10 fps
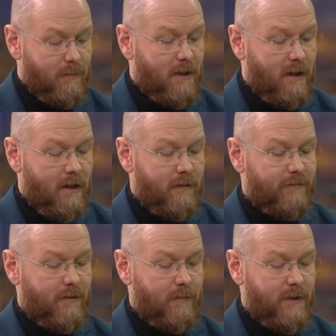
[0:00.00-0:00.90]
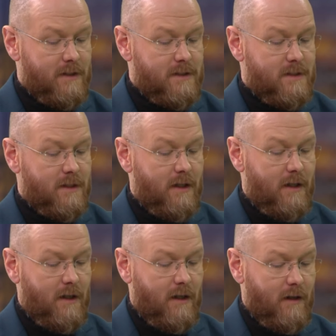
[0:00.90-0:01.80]
can be learned from this
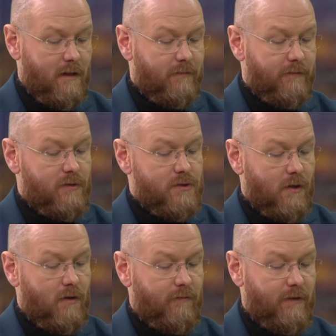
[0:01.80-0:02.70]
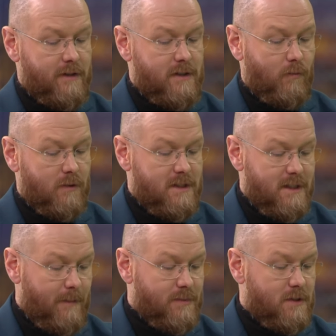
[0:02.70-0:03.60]
uh, for future conflicts and what
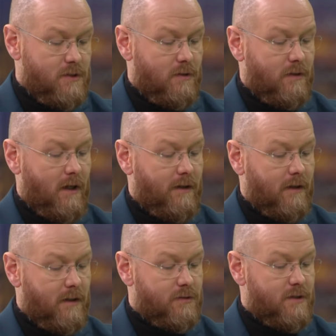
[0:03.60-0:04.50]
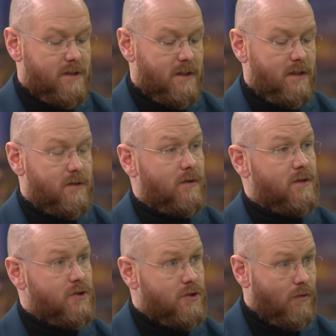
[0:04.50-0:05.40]
steps should other countries take to
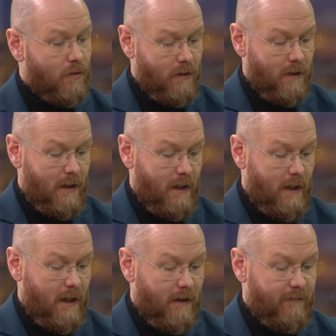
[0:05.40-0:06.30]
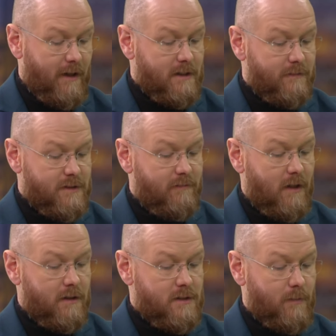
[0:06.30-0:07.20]
ensure effective
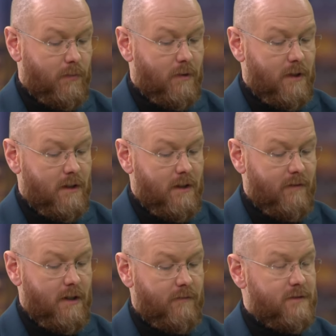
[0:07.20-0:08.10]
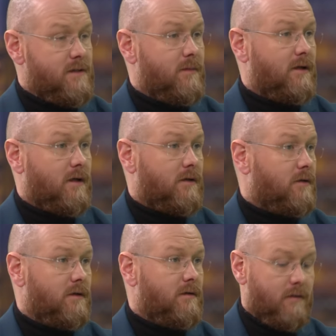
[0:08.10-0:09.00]
civilian support in the event of a similar, uh,